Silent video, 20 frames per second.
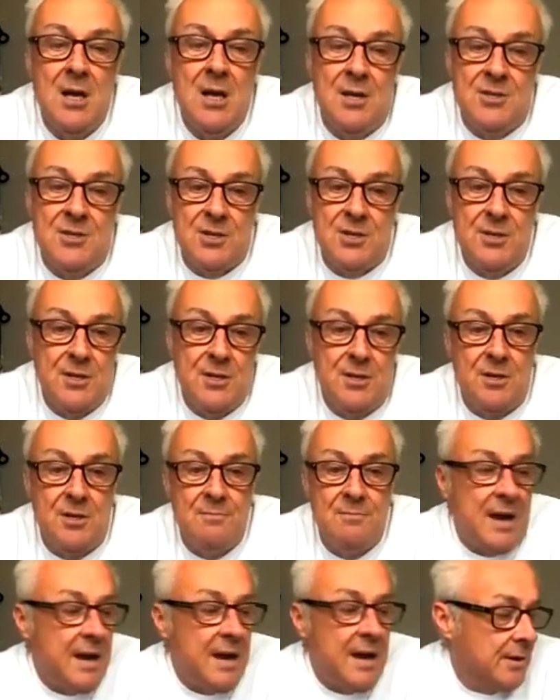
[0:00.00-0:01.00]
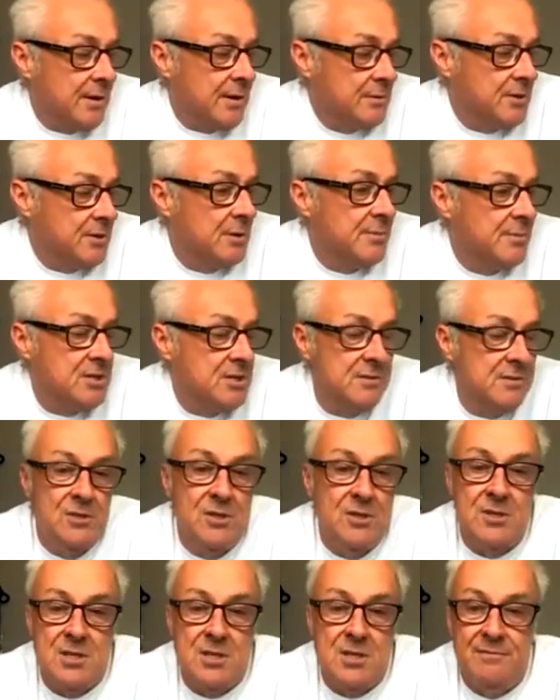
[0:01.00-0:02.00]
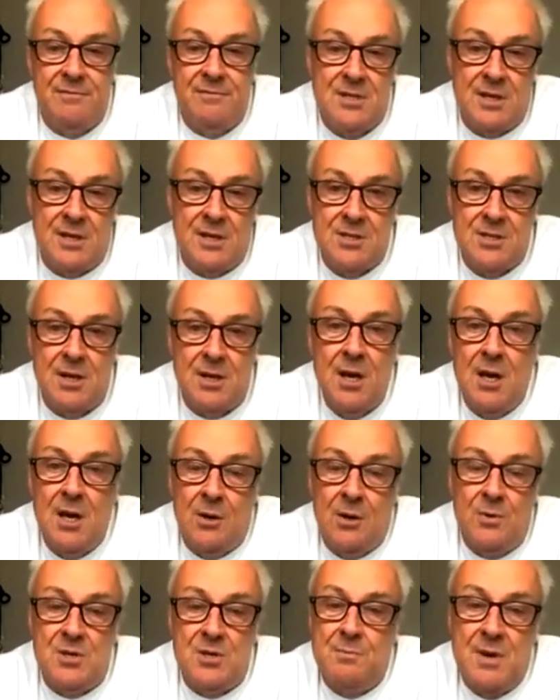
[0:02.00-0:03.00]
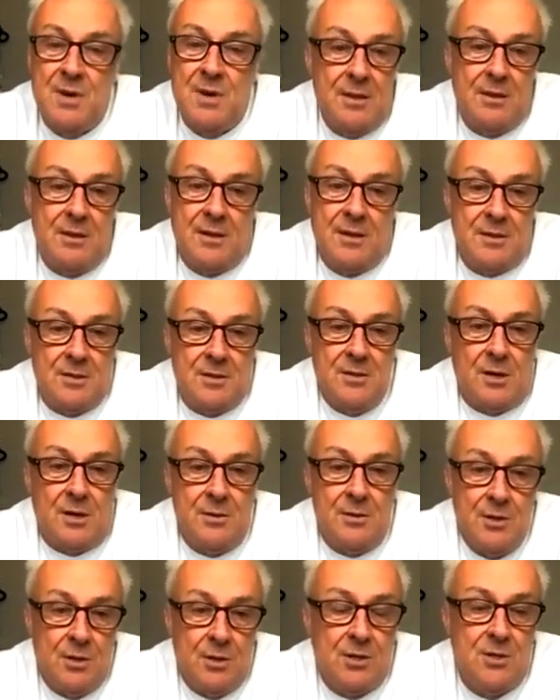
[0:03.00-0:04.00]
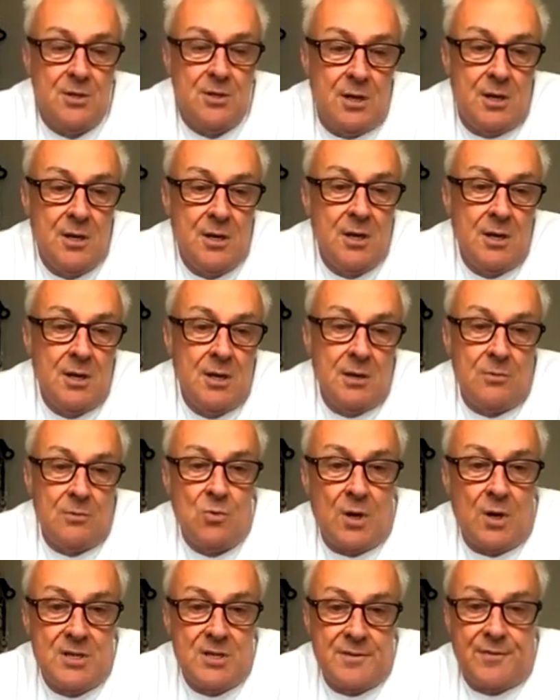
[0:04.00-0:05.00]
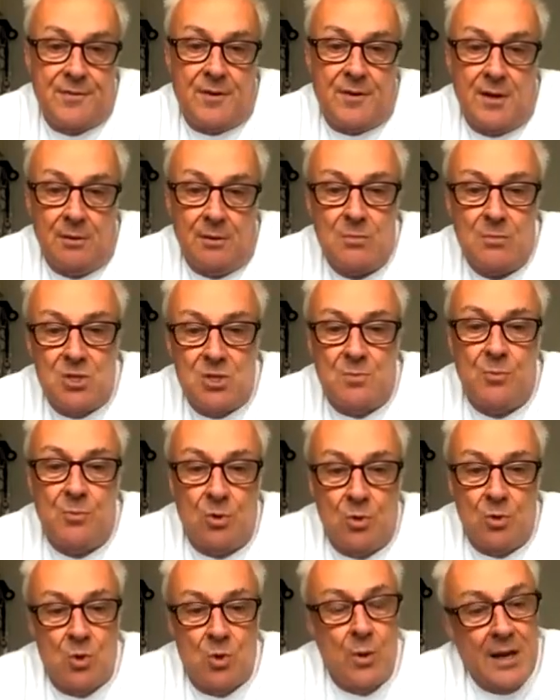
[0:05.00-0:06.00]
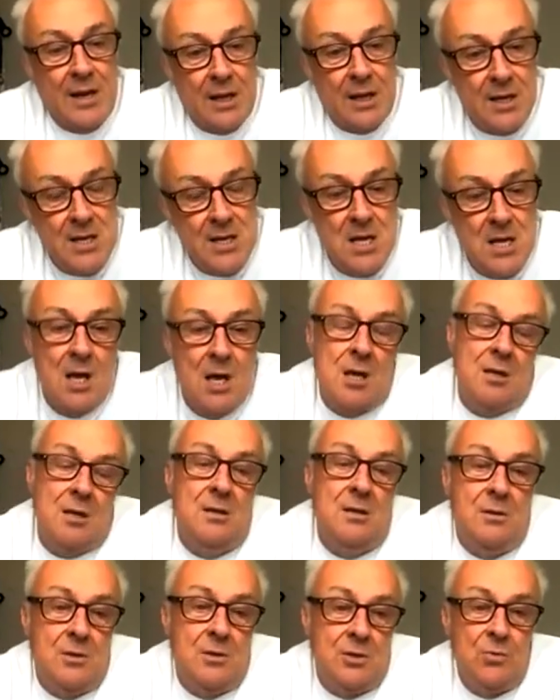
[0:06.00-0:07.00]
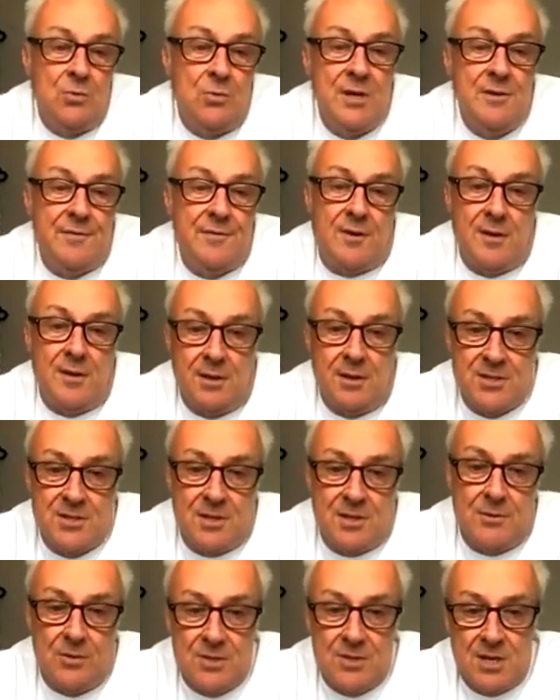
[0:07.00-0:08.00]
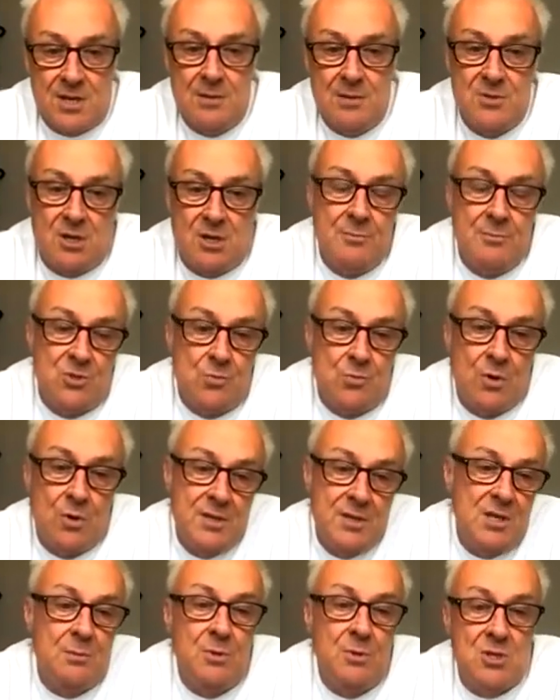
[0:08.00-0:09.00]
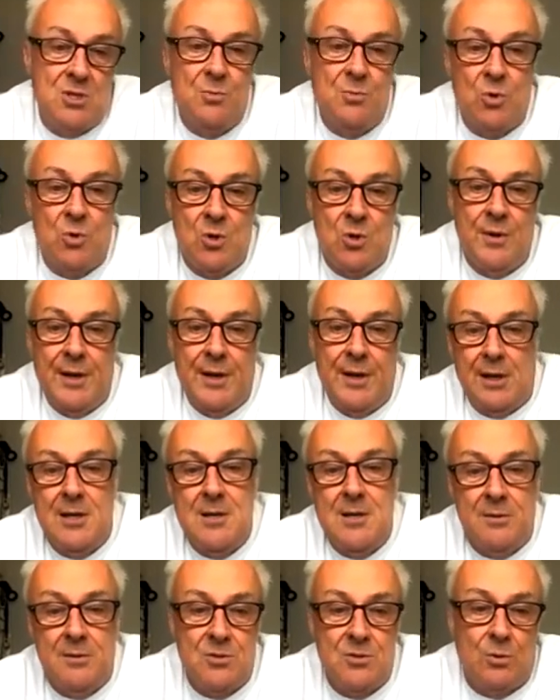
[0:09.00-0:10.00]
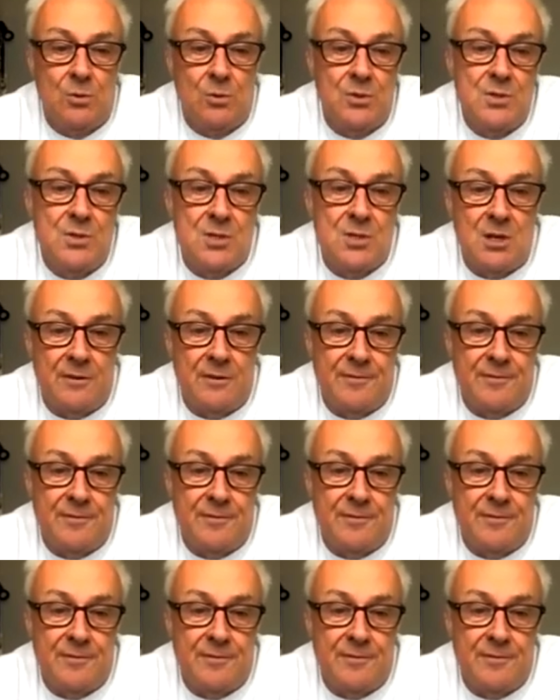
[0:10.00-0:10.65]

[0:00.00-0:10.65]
So you could do background commit of dirty data, which meant that, you know, you could write a file much more quickly, you could read files at the same time as writing much more quickly. It's all good stuff.